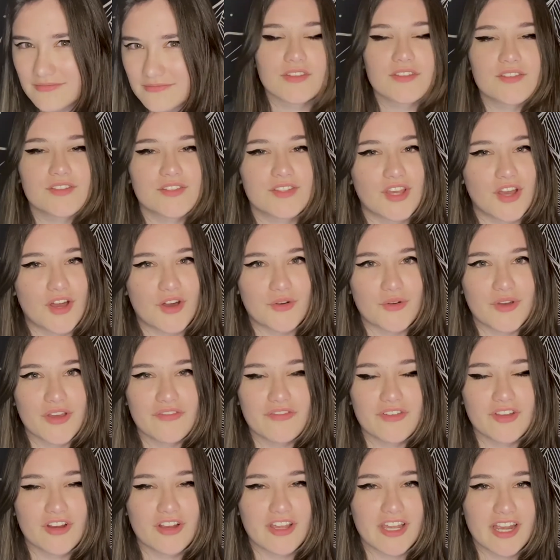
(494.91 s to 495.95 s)
So if
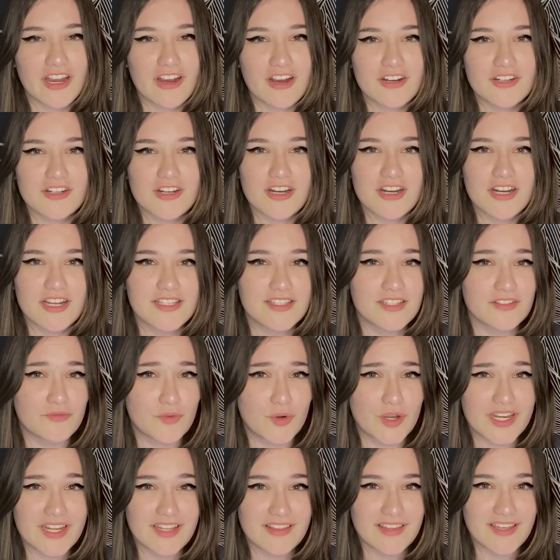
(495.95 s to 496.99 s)
your character is
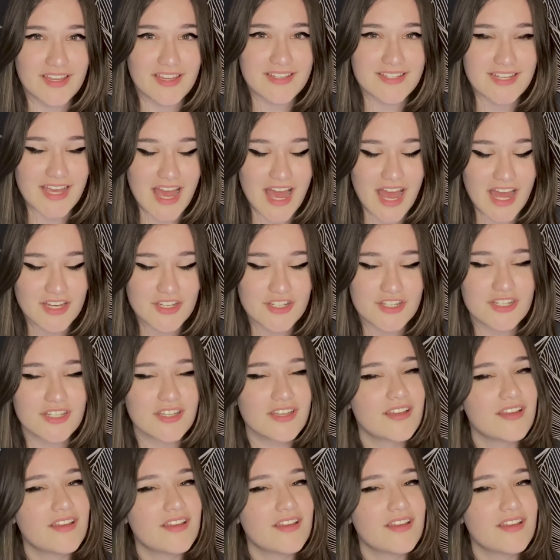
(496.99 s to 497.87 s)
avoidantly attached,